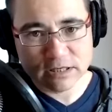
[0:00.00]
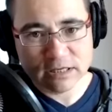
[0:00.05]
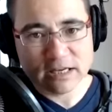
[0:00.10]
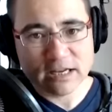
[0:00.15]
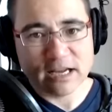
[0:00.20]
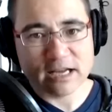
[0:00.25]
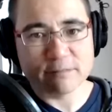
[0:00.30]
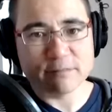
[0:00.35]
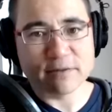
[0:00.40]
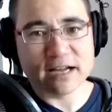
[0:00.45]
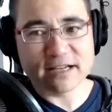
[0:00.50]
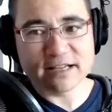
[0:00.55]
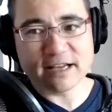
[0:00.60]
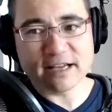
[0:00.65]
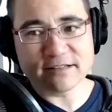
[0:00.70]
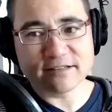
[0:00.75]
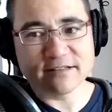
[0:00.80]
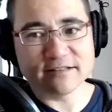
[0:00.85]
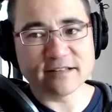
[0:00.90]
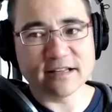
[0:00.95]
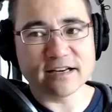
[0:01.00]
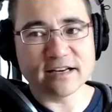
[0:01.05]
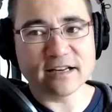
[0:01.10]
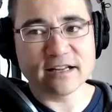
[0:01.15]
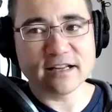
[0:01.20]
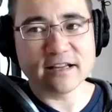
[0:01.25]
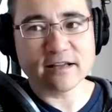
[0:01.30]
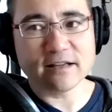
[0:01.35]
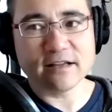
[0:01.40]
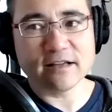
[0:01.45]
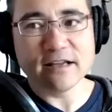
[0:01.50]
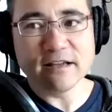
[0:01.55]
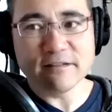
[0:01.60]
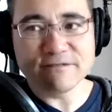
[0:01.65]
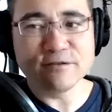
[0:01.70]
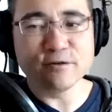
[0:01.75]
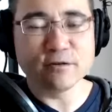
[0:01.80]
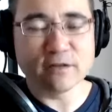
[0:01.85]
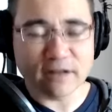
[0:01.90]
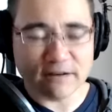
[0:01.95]
And my guess is that if
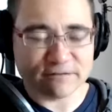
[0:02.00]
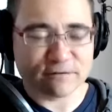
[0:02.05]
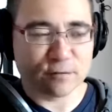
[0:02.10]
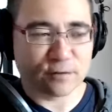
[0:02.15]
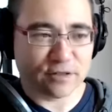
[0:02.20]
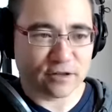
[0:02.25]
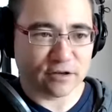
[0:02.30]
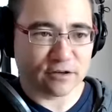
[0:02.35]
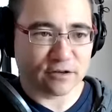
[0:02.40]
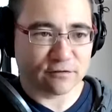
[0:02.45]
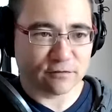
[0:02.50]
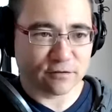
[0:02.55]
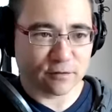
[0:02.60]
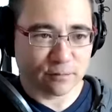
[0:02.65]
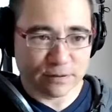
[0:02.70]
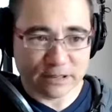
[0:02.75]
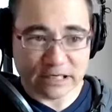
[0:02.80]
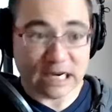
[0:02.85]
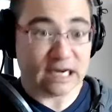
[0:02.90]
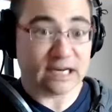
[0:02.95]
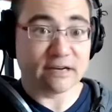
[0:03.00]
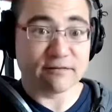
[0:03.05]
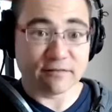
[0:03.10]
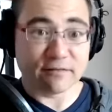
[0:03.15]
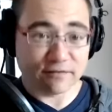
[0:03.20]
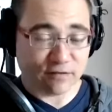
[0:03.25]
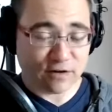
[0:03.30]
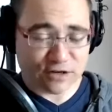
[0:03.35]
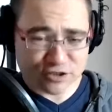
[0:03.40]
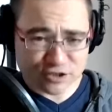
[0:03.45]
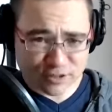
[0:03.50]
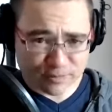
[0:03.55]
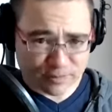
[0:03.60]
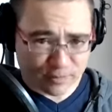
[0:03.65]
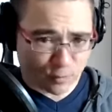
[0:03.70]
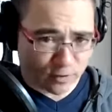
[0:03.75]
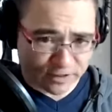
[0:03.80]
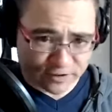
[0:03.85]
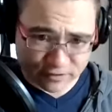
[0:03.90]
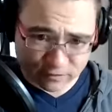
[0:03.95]
you left with the beginning of a friendship at one
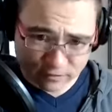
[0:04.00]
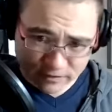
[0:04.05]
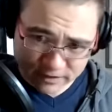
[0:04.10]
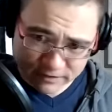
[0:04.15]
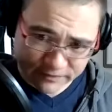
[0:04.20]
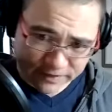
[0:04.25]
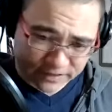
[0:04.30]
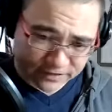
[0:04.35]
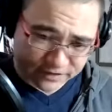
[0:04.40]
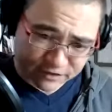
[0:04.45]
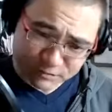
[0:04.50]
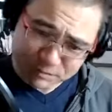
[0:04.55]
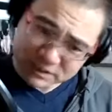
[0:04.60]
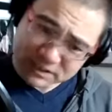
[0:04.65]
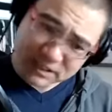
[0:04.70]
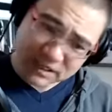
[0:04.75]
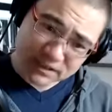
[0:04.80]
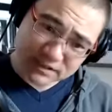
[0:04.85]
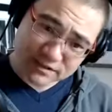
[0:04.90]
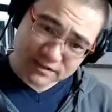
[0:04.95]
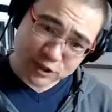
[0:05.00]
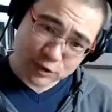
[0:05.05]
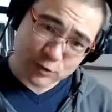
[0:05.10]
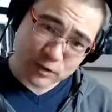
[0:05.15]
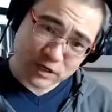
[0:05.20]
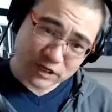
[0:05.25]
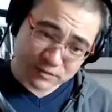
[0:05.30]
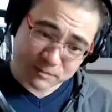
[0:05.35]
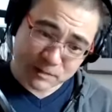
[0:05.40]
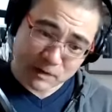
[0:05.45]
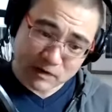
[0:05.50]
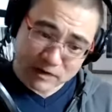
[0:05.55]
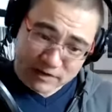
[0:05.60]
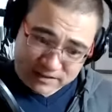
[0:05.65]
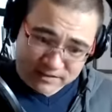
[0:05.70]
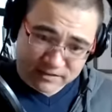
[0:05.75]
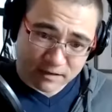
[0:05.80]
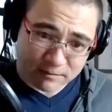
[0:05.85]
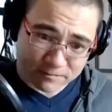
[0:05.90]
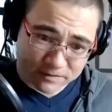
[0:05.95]
of these arena events, it's because you experienced
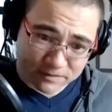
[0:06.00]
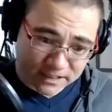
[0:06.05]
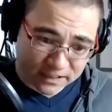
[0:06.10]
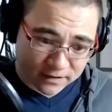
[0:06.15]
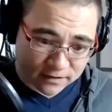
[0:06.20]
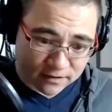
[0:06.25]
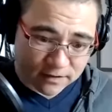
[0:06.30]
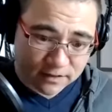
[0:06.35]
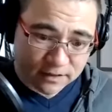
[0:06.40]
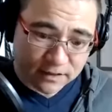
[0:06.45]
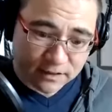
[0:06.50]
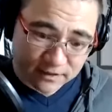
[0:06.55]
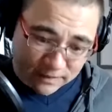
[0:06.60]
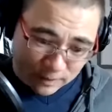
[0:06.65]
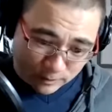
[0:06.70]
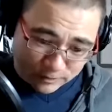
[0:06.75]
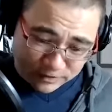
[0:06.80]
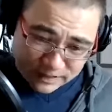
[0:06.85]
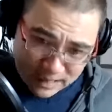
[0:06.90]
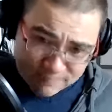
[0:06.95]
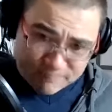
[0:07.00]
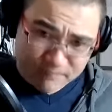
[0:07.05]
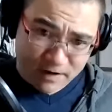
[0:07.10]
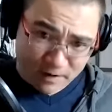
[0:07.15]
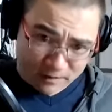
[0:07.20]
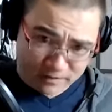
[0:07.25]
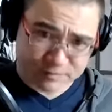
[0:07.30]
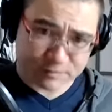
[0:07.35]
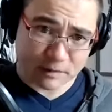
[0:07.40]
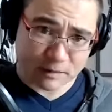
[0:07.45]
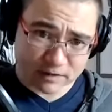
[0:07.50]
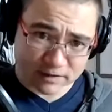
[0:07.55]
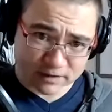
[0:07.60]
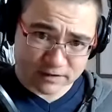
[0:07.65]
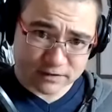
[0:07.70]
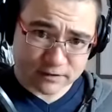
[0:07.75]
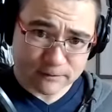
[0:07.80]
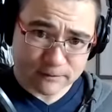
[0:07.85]
something that was a campfire experience.